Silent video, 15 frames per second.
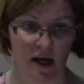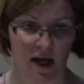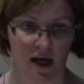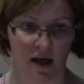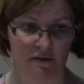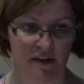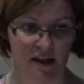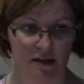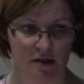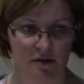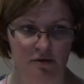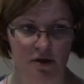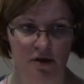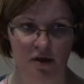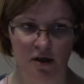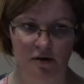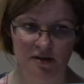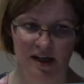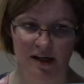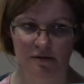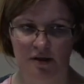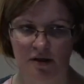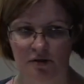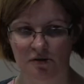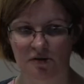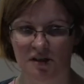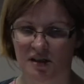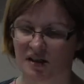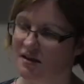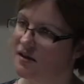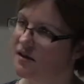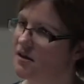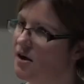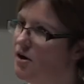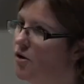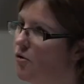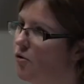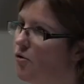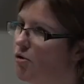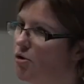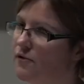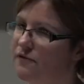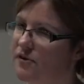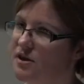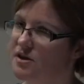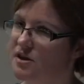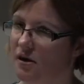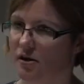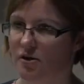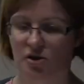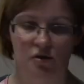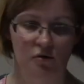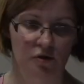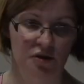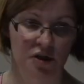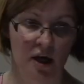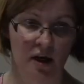and then you can go down and you can see all of these articles.